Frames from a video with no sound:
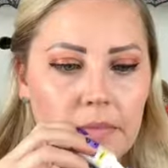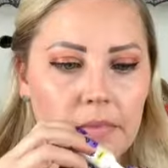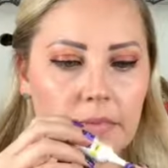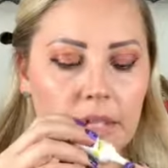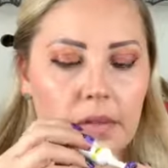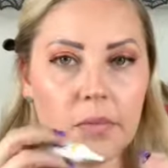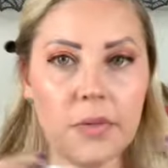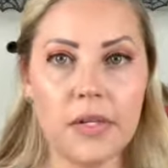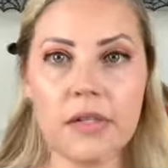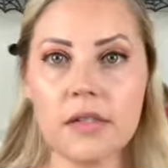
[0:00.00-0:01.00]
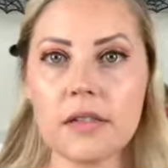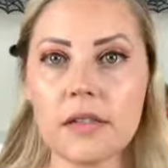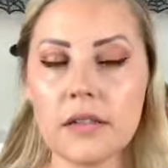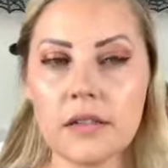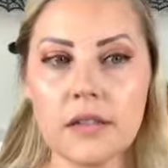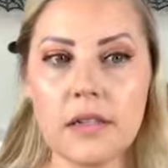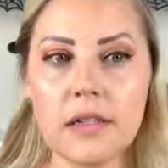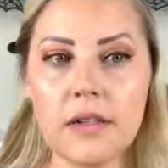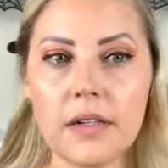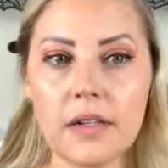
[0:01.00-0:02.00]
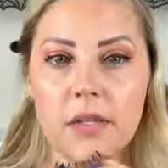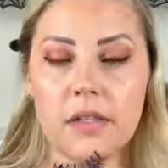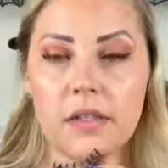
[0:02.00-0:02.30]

now the biggest secret about these